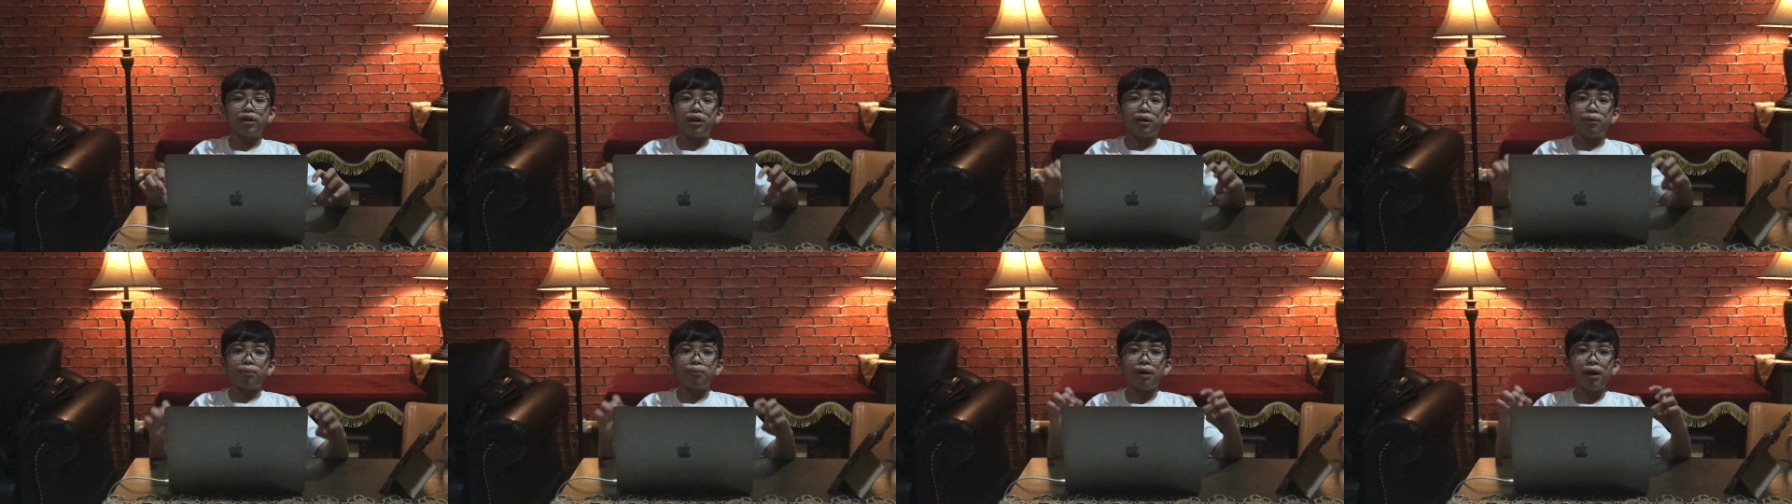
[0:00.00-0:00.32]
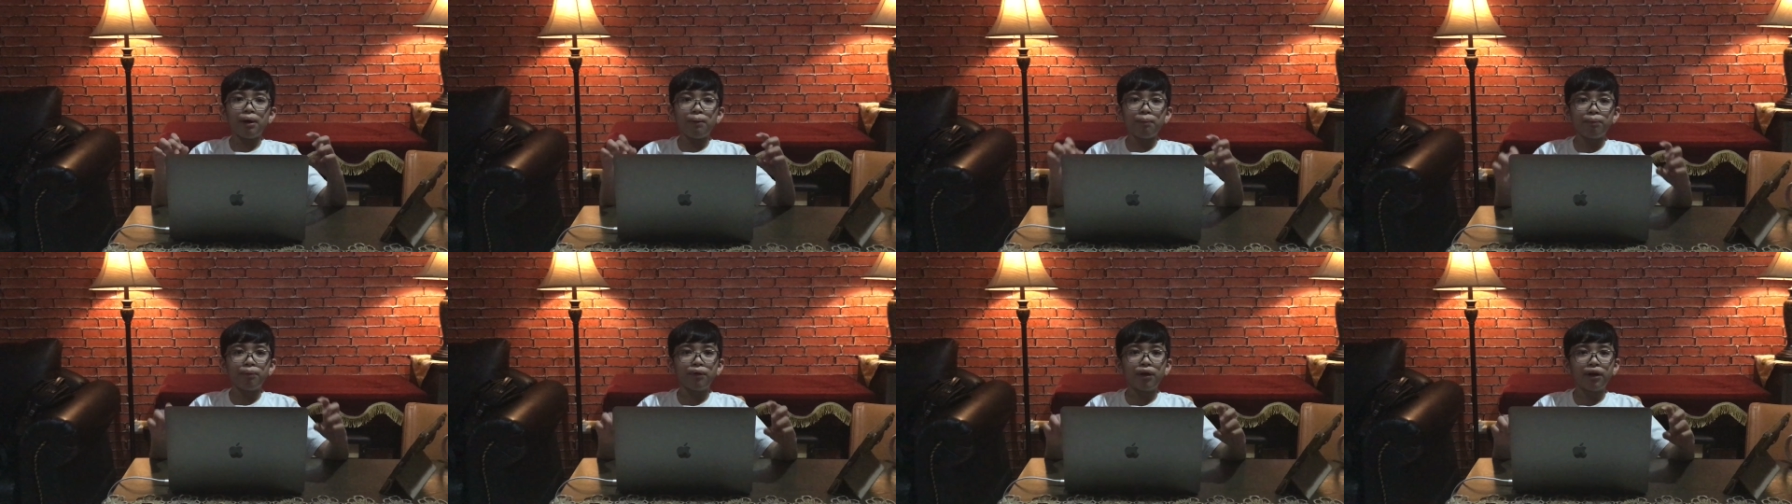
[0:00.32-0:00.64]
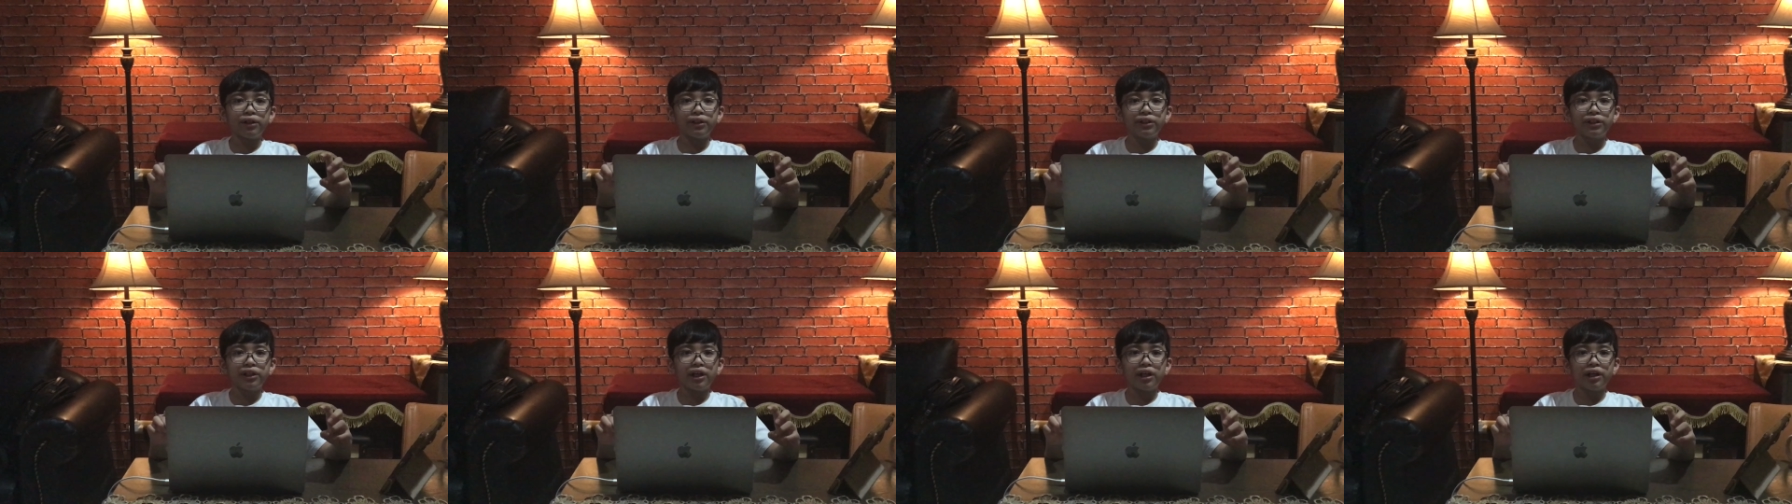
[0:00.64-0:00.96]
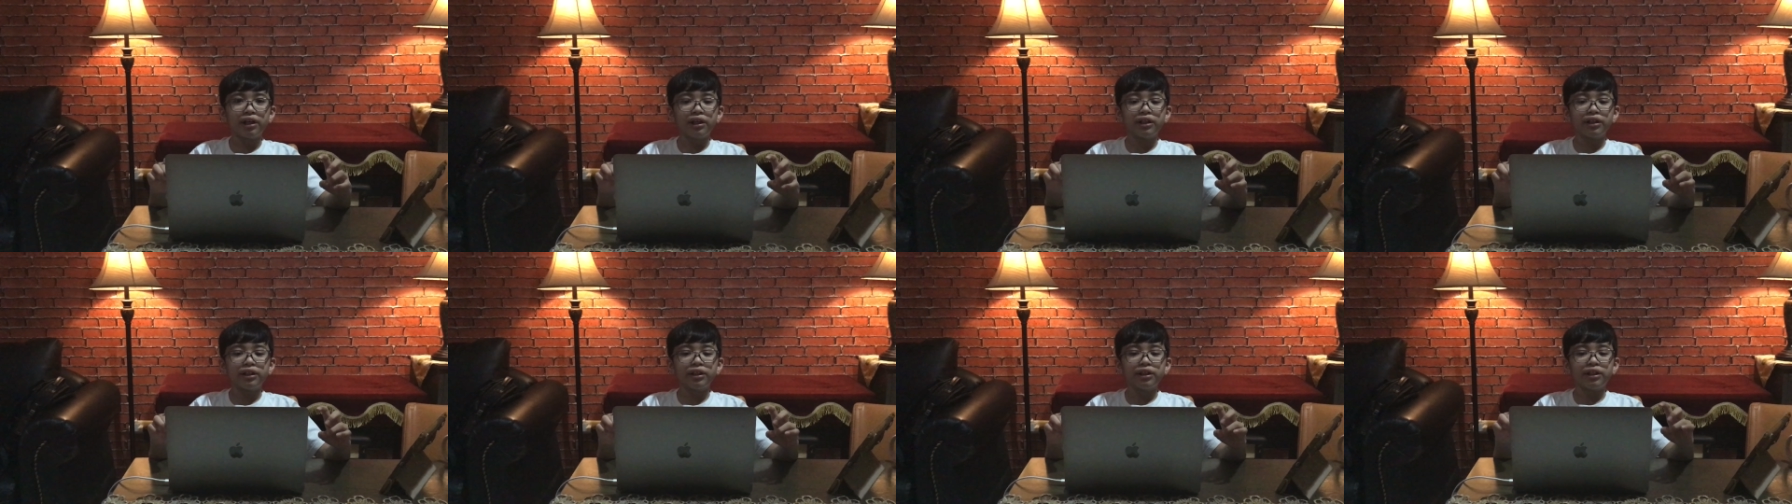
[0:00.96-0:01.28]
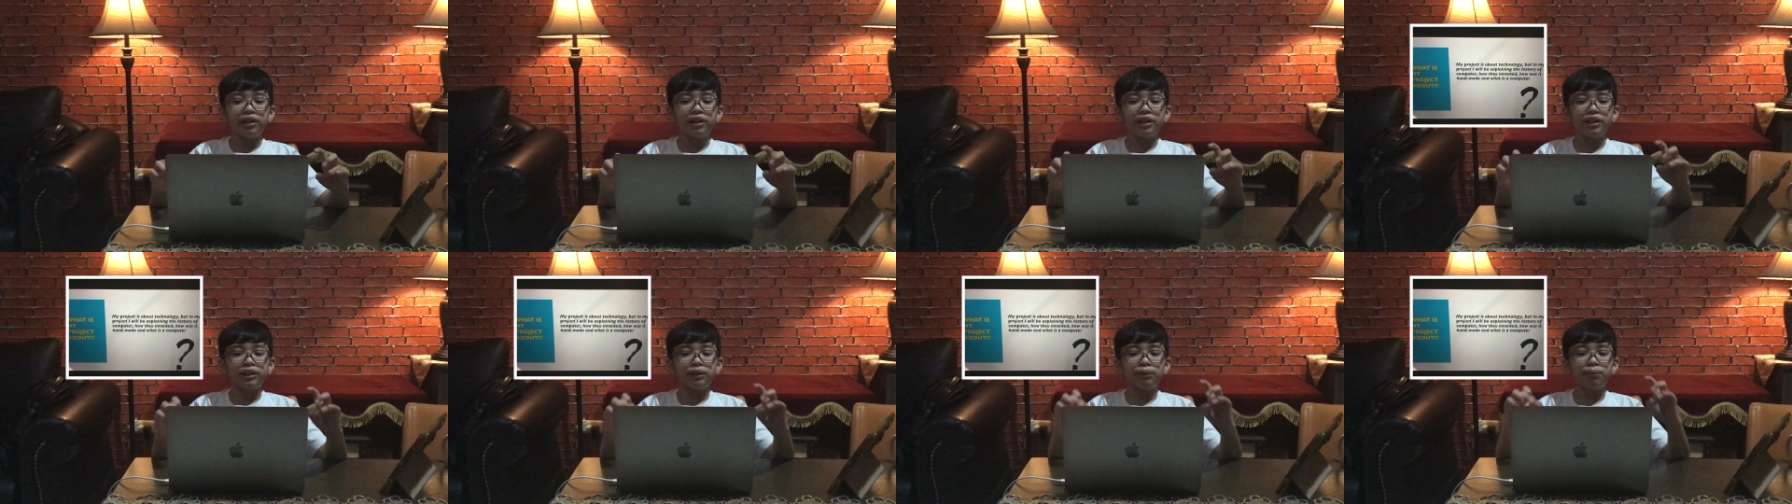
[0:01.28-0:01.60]
My project
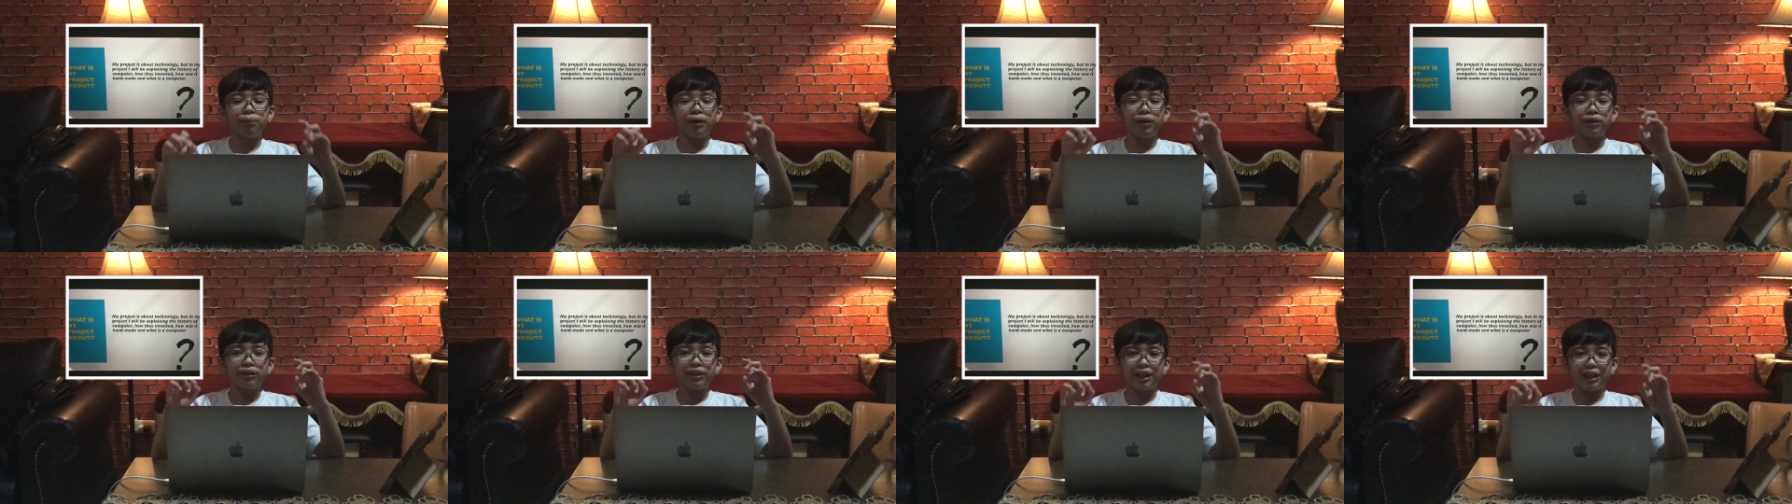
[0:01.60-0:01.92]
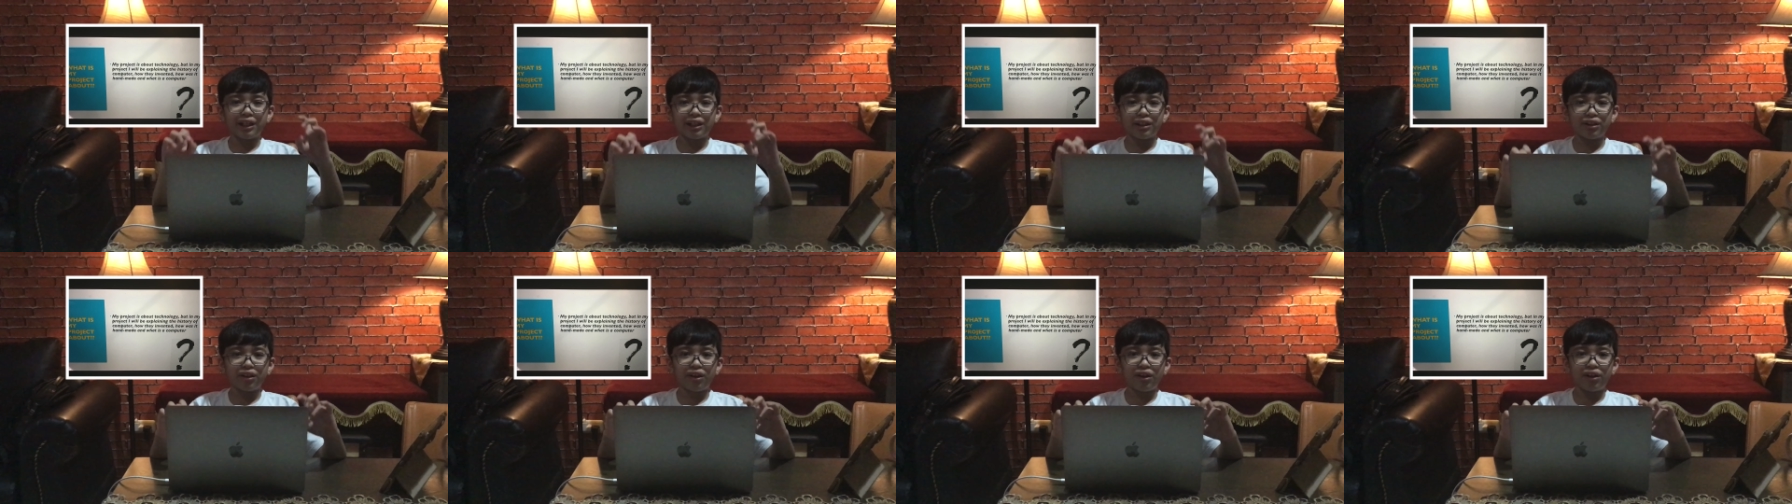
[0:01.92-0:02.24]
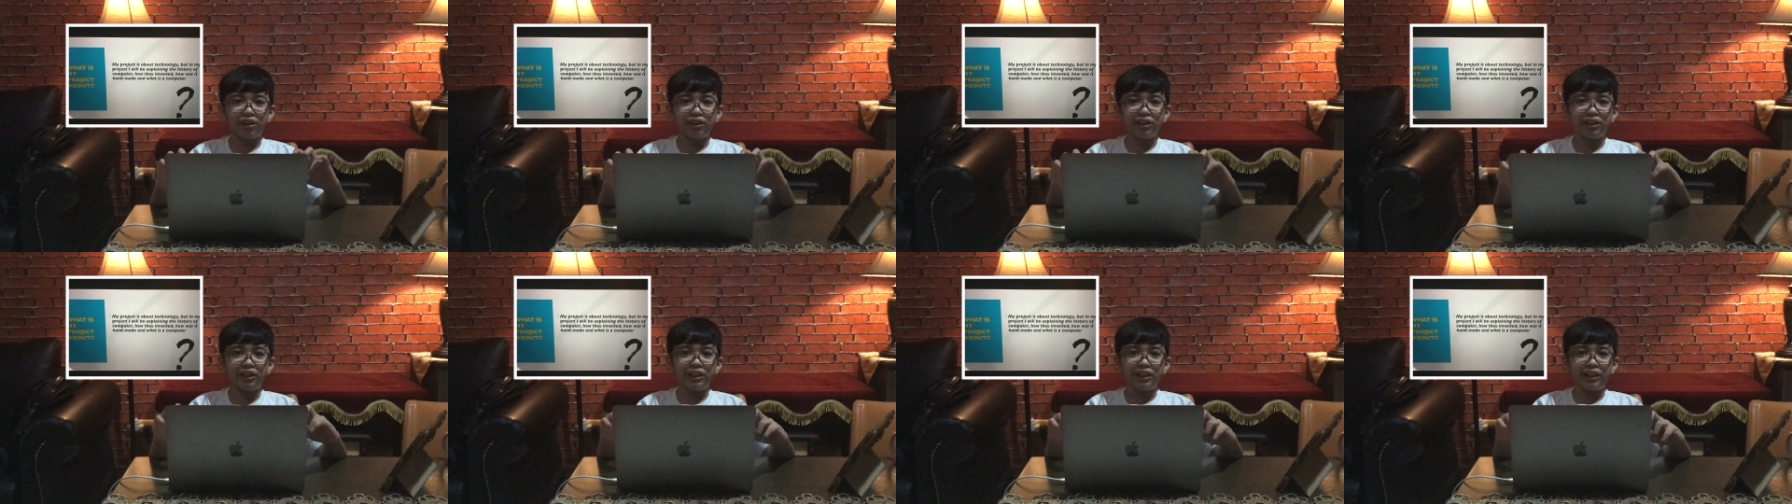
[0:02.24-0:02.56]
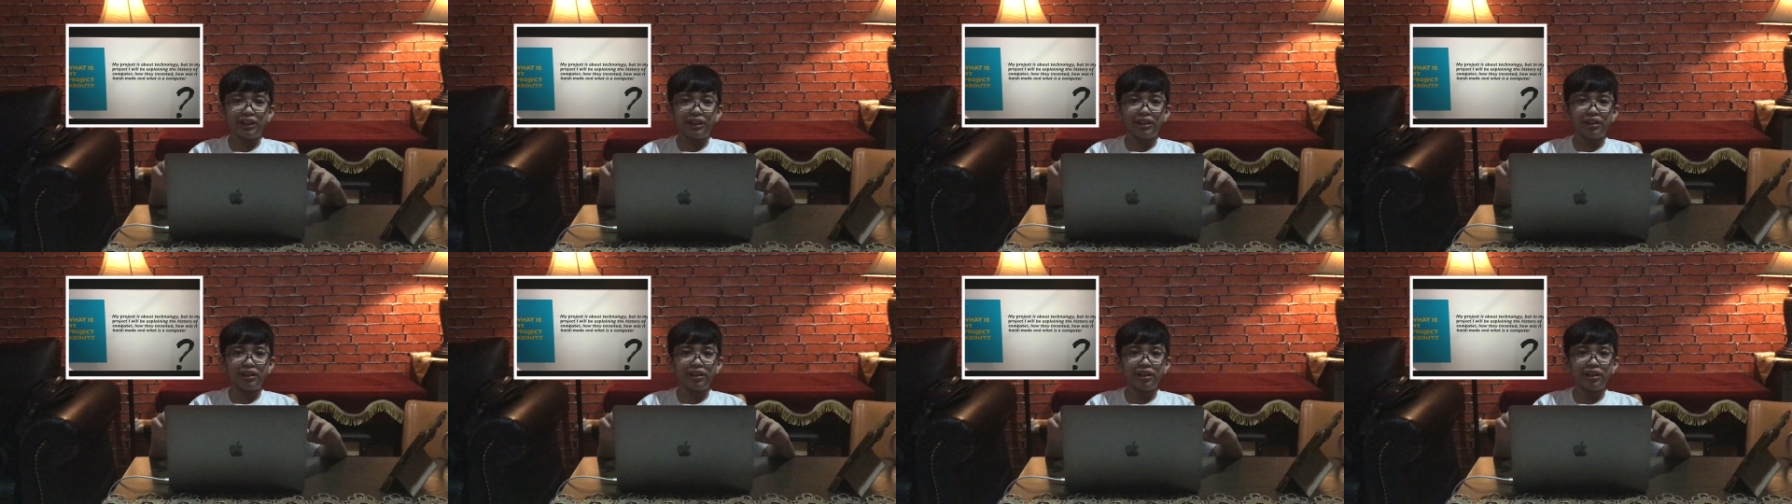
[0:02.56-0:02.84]
is about technology,